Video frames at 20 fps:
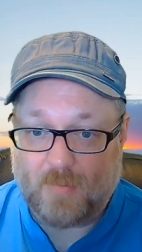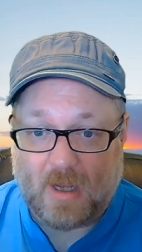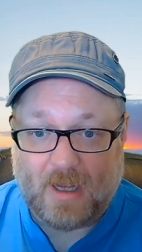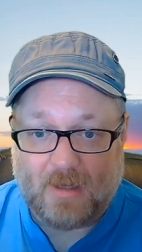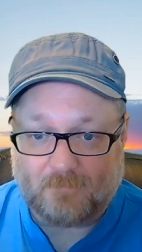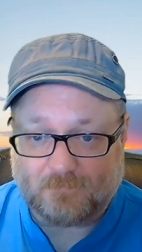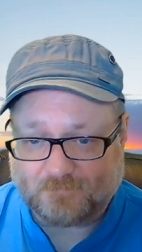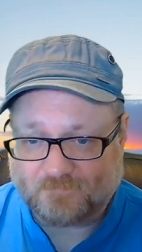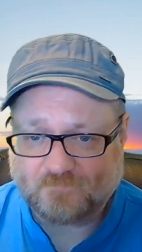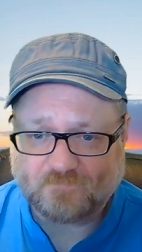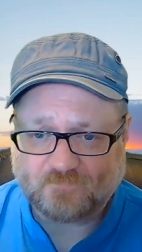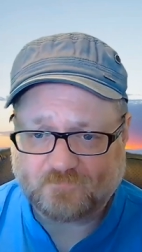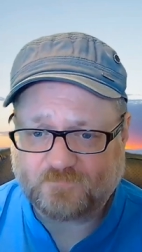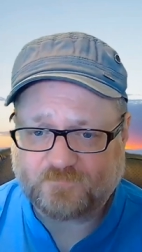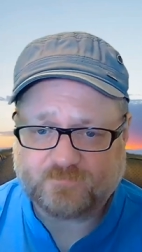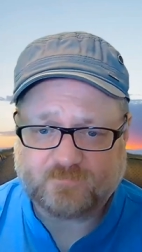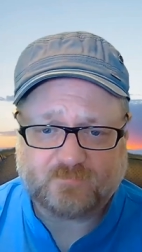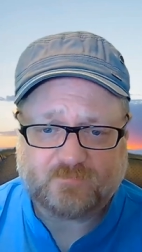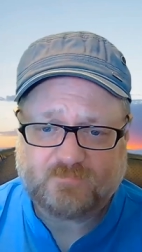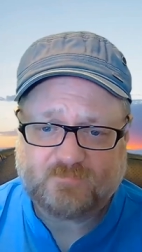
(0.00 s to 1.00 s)
But
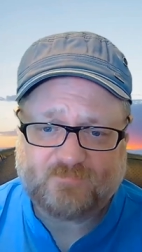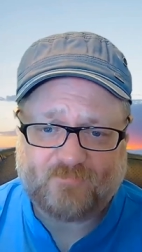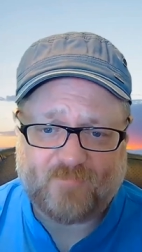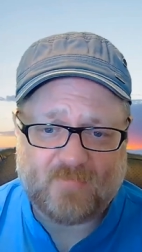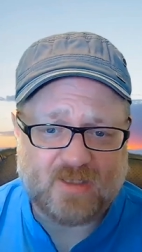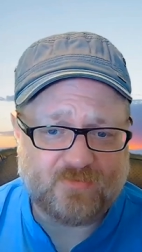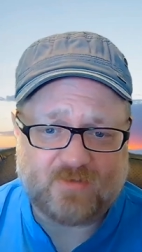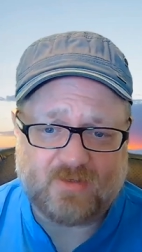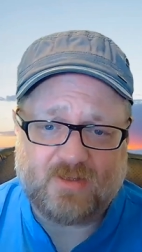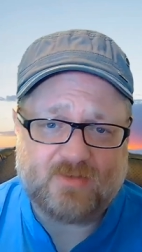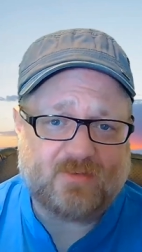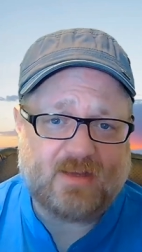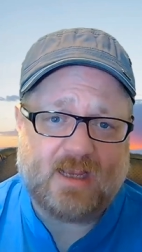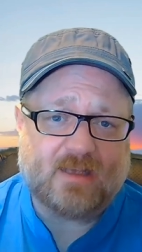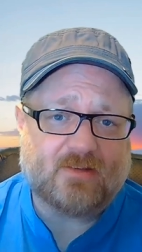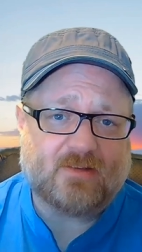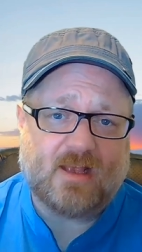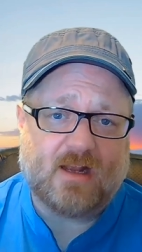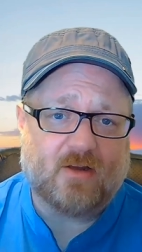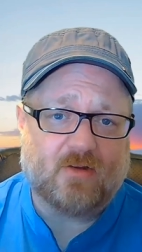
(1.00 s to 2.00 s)
so you
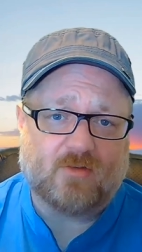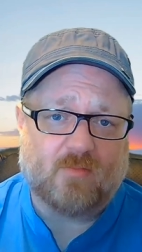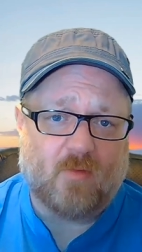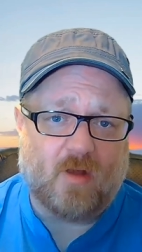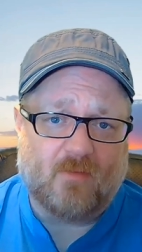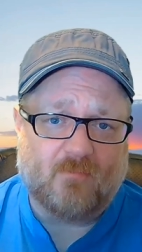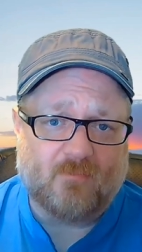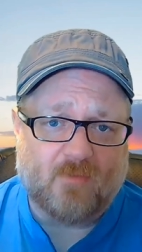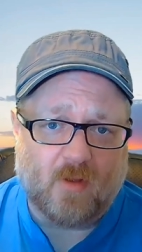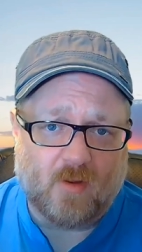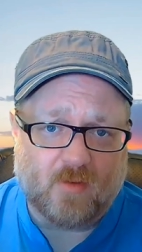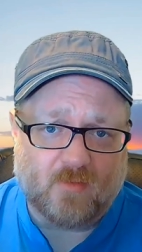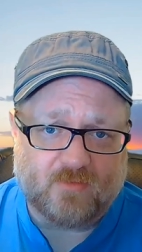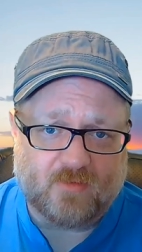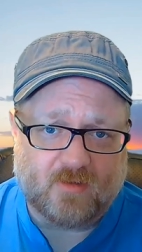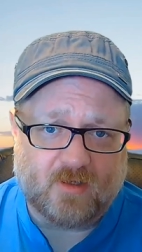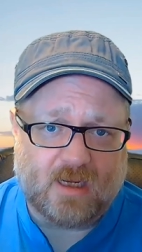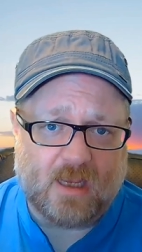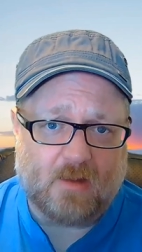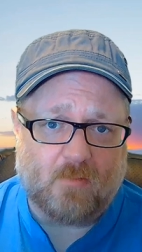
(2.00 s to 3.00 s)
take 10 or 12 photos
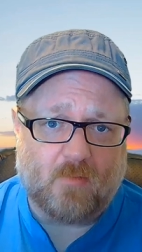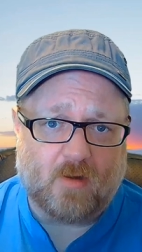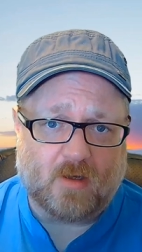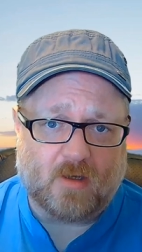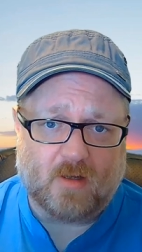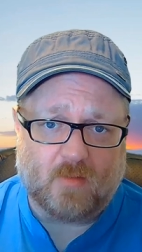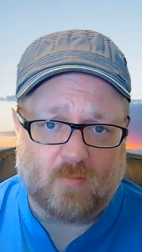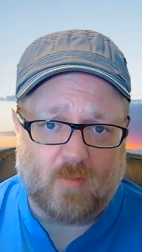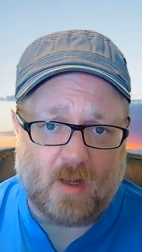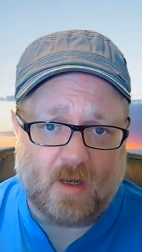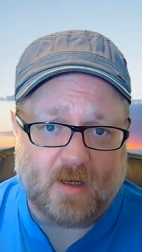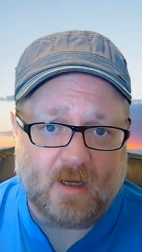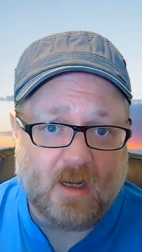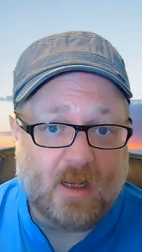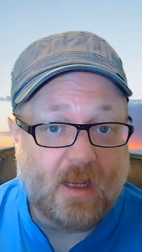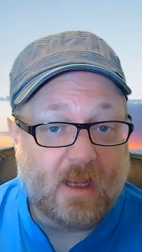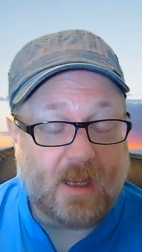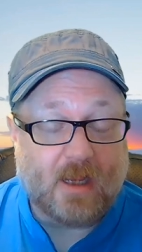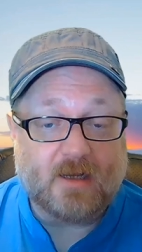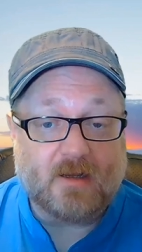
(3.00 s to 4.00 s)
and you get one good one
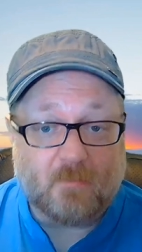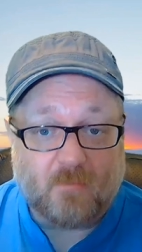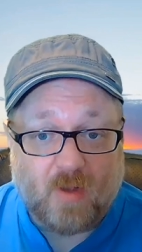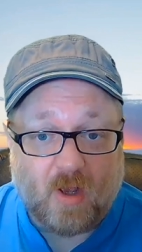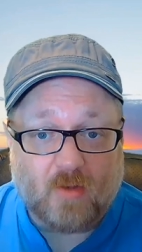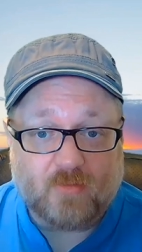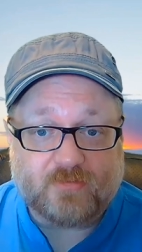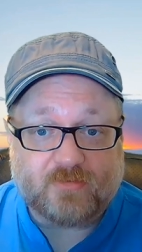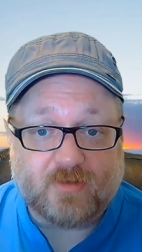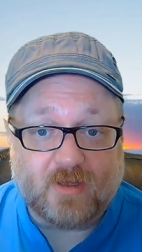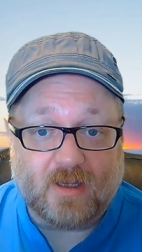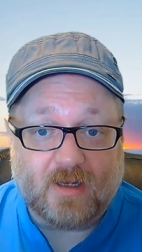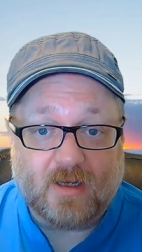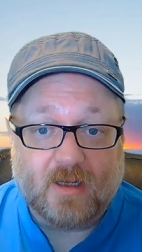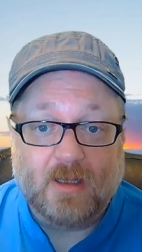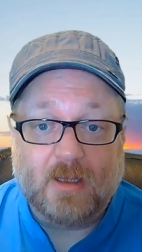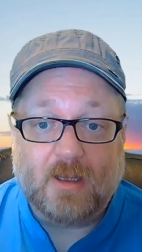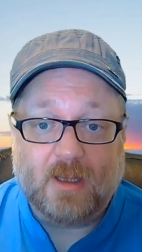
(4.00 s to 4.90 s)
and you post it,